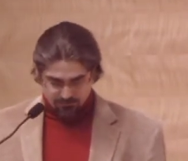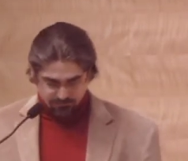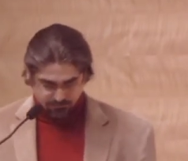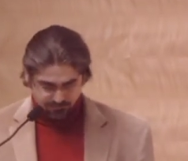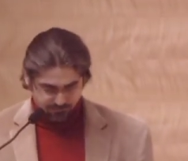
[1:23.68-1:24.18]

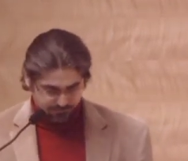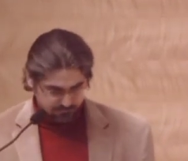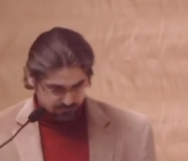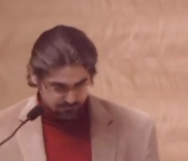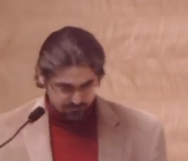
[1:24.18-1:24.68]

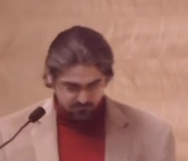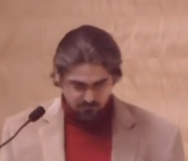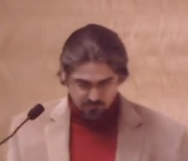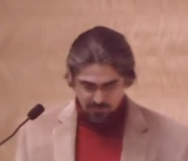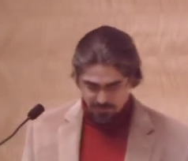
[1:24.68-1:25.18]

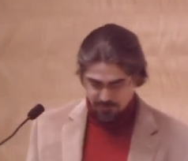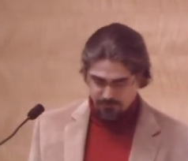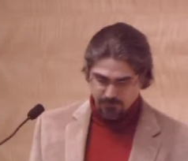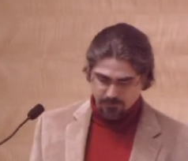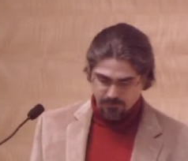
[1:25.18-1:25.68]

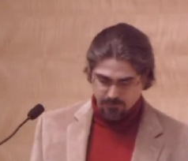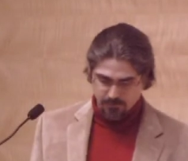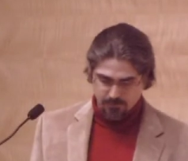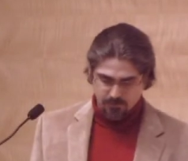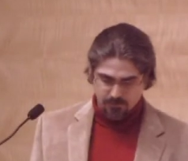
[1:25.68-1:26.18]

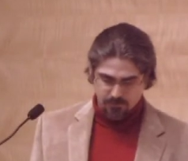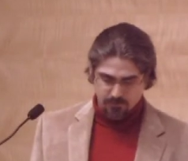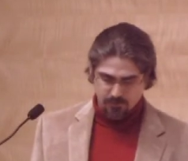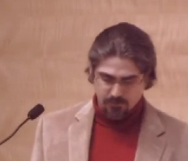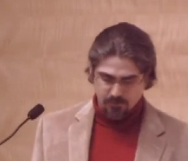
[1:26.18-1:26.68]

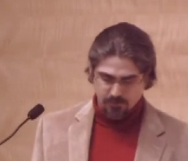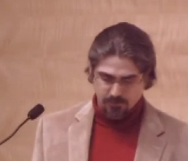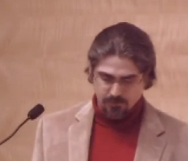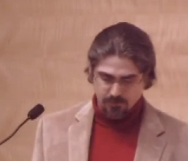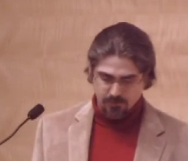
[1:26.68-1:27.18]

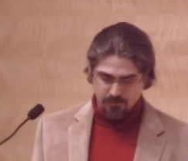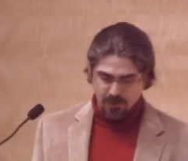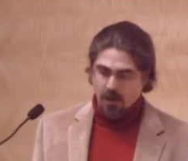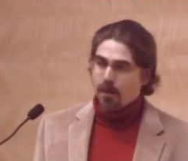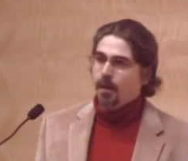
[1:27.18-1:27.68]
Nothing is said.